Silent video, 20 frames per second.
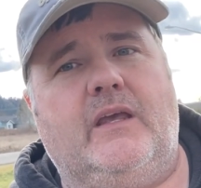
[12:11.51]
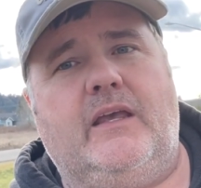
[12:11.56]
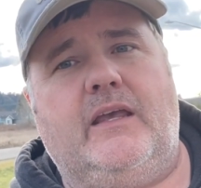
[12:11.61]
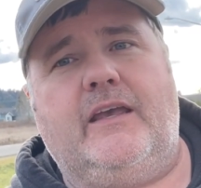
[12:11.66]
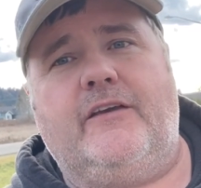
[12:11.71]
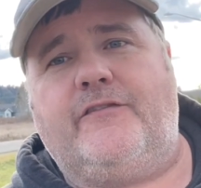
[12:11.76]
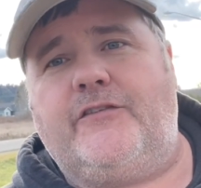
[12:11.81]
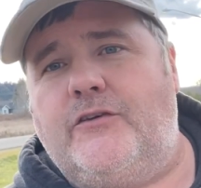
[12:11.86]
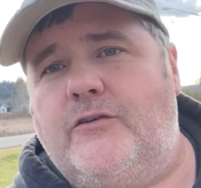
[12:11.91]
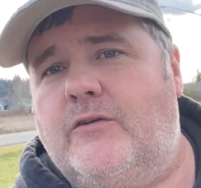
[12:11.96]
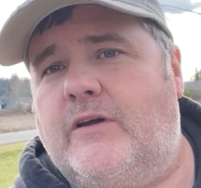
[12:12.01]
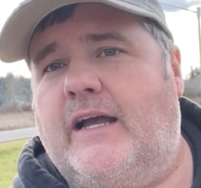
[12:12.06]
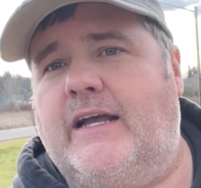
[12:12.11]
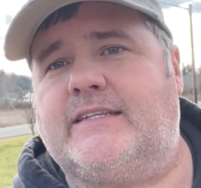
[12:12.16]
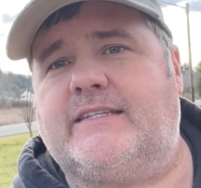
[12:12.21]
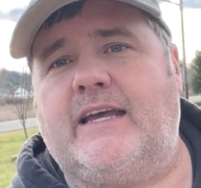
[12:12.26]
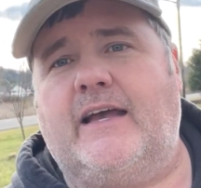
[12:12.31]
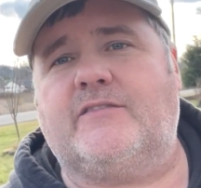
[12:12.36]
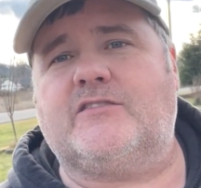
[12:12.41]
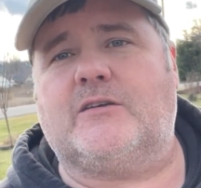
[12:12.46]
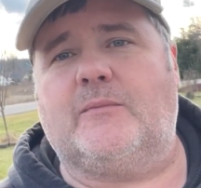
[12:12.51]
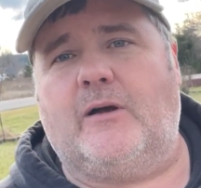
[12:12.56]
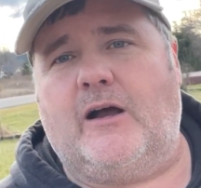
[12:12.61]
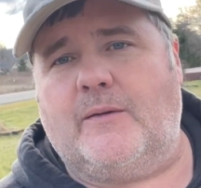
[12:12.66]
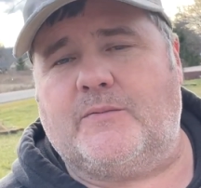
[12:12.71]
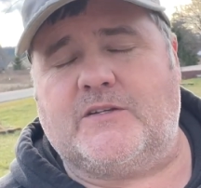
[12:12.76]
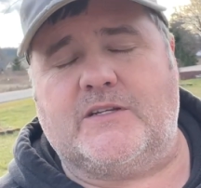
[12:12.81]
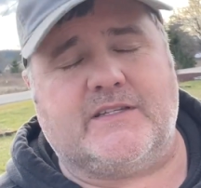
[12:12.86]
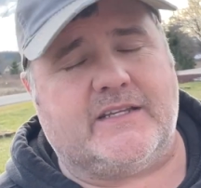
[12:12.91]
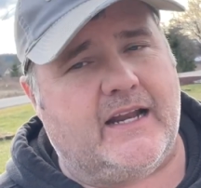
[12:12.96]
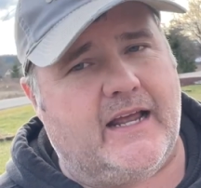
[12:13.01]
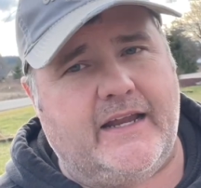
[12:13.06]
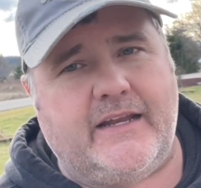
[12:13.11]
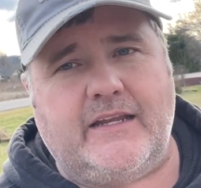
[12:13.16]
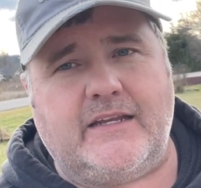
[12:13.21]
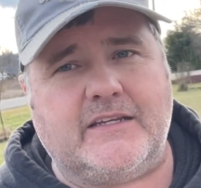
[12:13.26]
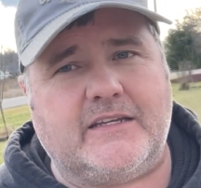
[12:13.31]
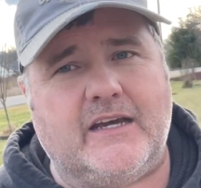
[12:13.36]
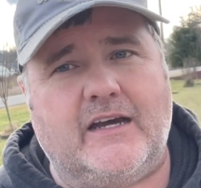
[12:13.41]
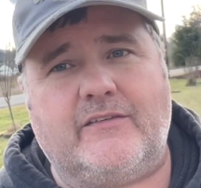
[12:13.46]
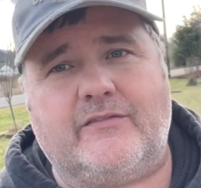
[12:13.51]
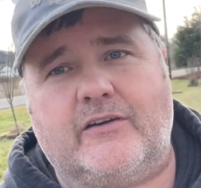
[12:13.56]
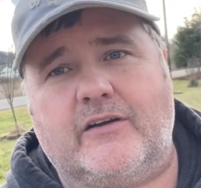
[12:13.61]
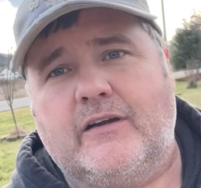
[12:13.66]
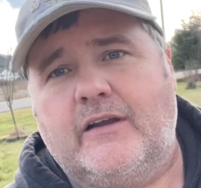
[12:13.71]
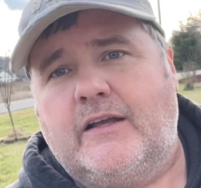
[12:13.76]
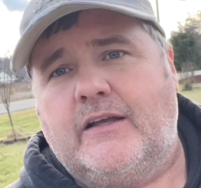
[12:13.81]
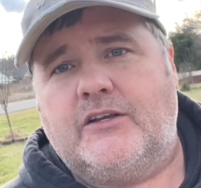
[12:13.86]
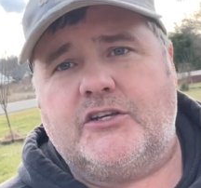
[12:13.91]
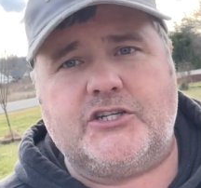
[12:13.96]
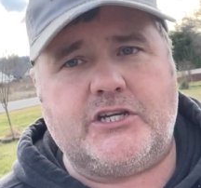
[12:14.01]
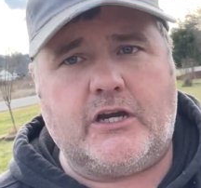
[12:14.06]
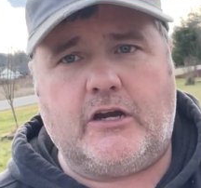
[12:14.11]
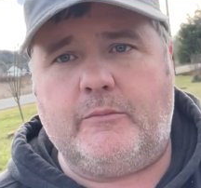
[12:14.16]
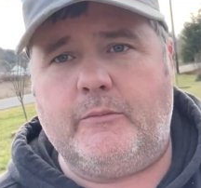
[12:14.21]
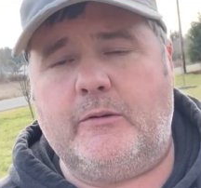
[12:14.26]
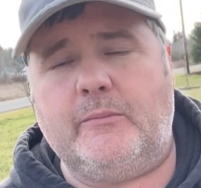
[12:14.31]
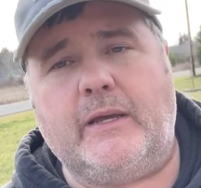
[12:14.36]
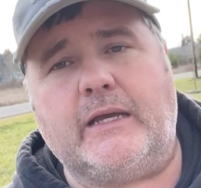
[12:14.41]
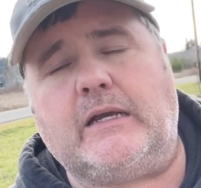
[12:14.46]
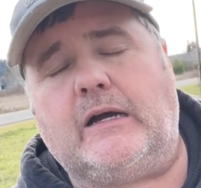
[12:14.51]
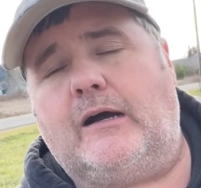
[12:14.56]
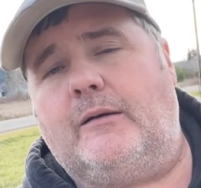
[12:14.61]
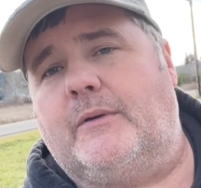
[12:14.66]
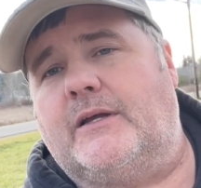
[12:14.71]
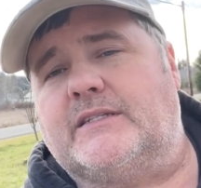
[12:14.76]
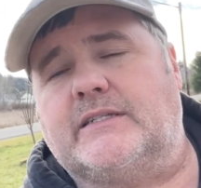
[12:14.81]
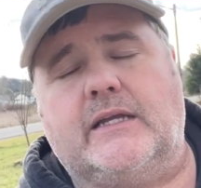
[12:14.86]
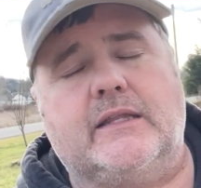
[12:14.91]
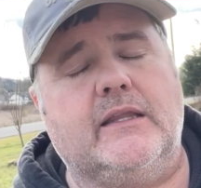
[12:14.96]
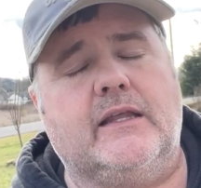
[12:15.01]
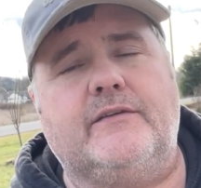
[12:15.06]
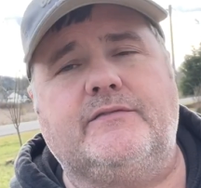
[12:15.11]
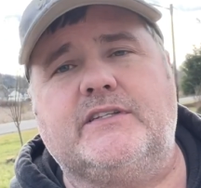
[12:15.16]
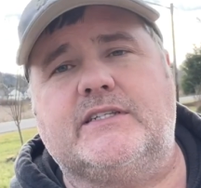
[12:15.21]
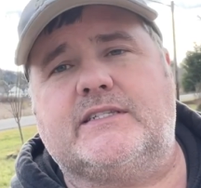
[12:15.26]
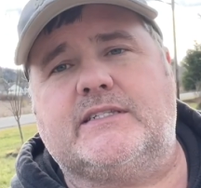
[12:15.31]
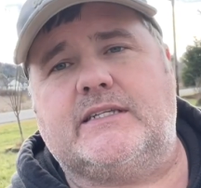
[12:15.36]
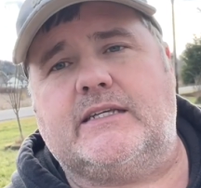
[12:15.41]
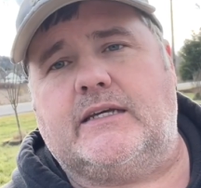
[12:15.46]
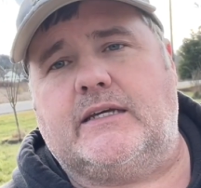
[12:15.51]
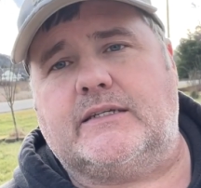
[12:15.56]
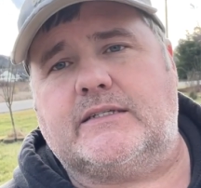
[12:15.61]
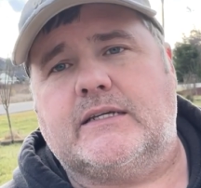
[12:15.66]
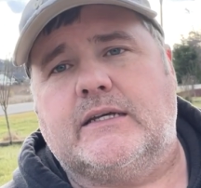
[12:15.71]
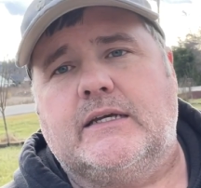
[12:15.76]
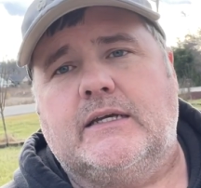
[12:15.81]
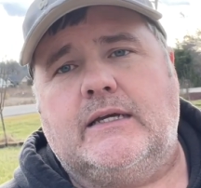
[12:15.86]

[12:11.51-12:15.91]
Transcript: If you guys have some options that I didn't cover, share them in my comments. I'd love to see it.